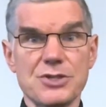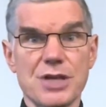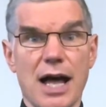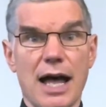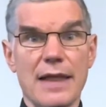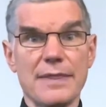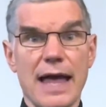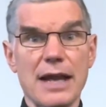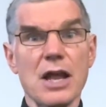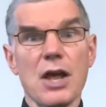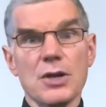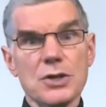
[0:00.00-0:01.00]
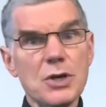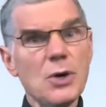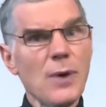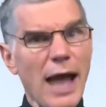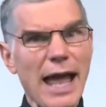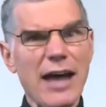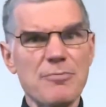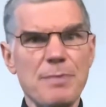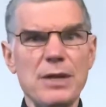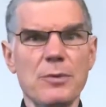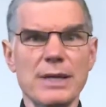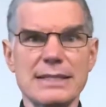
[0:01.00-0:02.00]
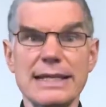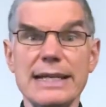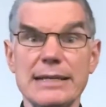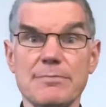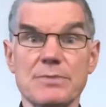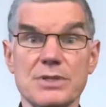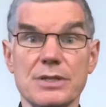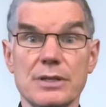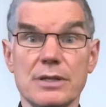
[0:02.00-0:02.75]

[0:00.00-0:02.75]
John that you have been redeemed